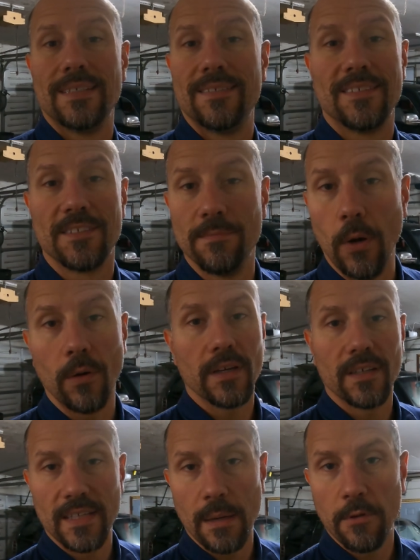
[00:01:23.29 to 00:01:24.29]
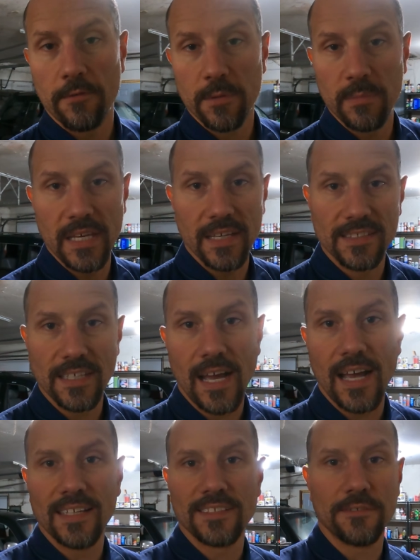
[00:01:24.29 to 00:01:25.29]
smoke coming from the
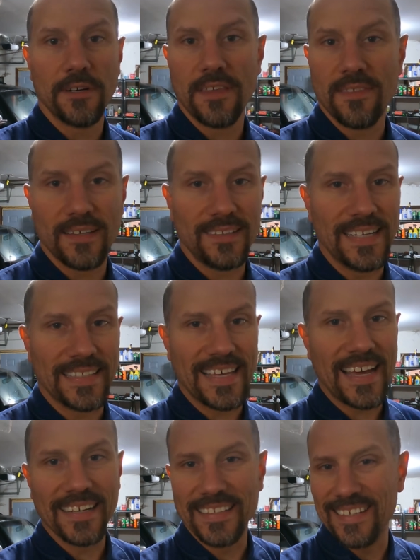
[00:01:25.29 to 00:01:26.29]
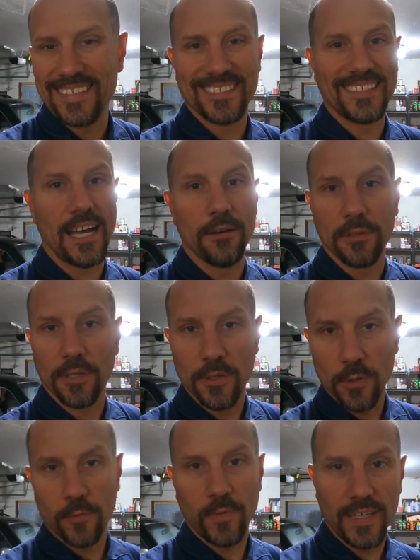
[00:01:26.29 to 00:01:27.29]
exhaust or anything like that. It didn't sound
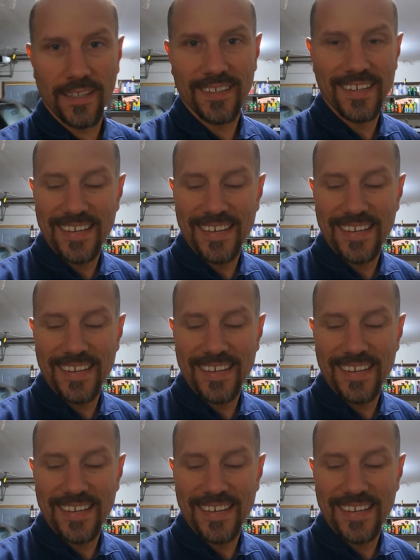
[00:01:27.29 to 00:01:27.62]
goofy.